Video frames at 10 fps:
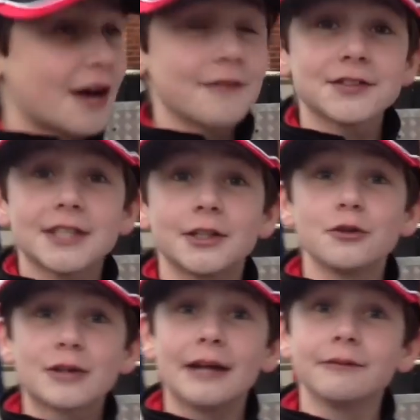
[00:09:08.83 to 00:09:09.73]
I haven't said
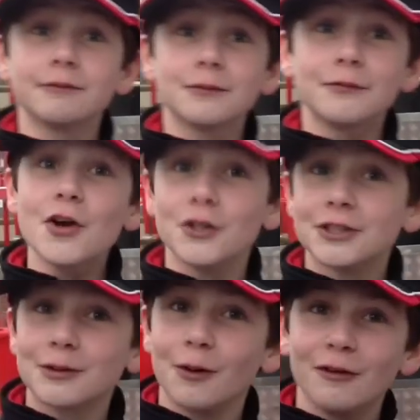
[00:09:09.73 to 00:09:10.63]
who came
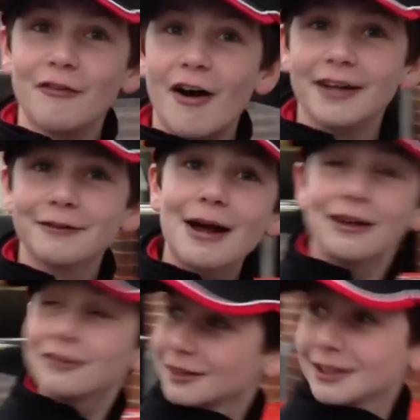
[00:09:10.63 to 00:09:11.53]
first in qualifying.
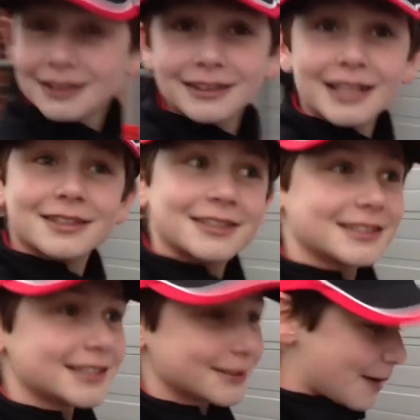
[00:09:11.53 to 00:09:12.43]
Well, that's because
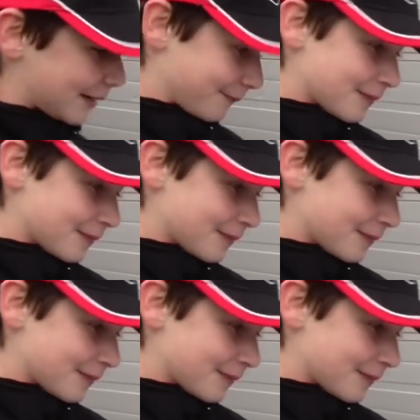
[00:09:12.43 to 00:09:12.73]
it's this man,